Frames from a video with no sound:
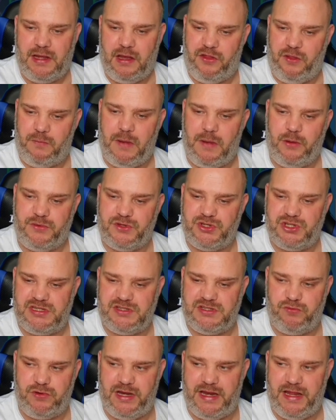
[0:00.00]
At the moment,
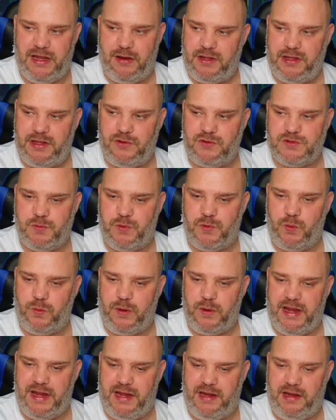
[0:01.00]
she's really only usable
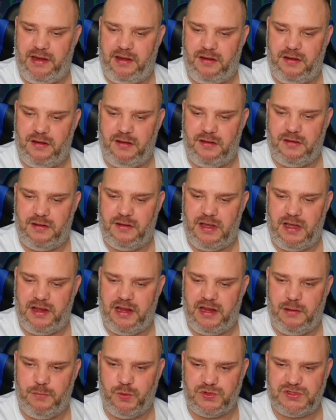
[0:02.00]
in
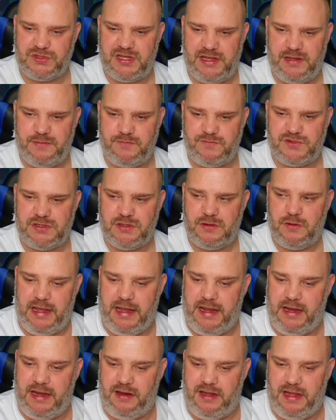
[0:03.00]
unkillable teams,
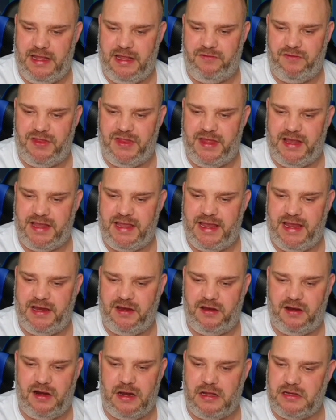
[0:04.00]
and even then
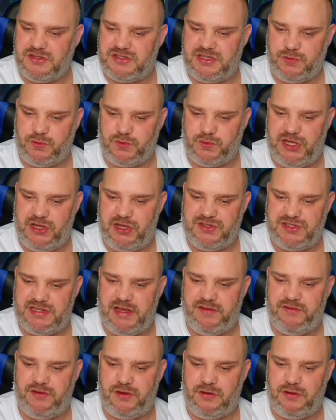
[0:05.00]
getting her to last till turn
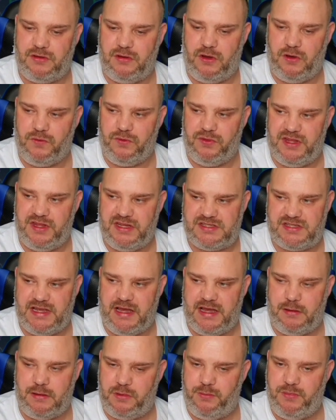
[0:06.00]
7 on this
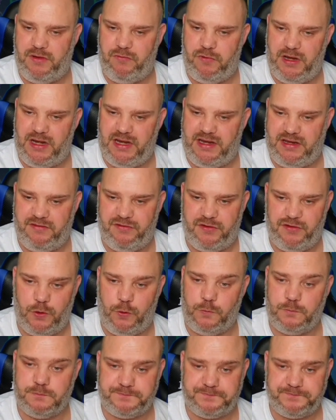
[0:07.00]
setup can be really
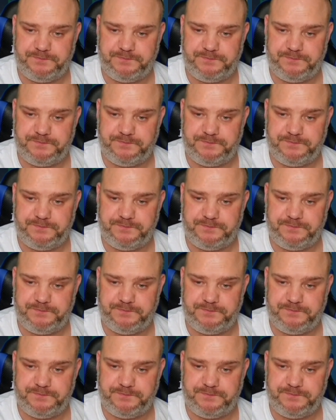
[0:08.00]
difficult.